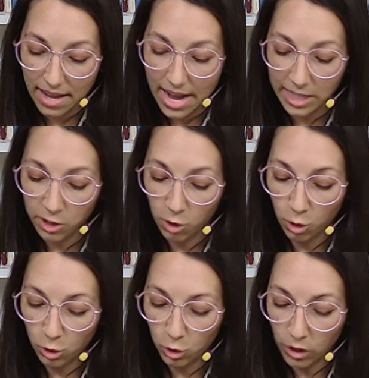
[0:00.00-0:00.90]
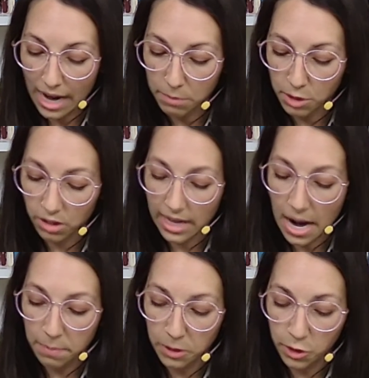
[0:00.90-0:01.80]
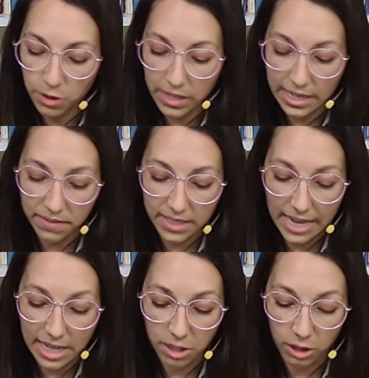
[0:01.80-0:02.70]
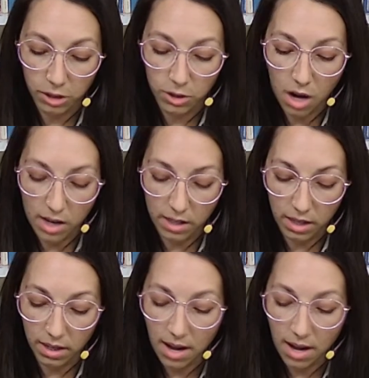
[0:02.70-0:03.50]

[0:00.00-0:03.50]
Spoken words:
And an old crab took the opportunity of saying to her daughter,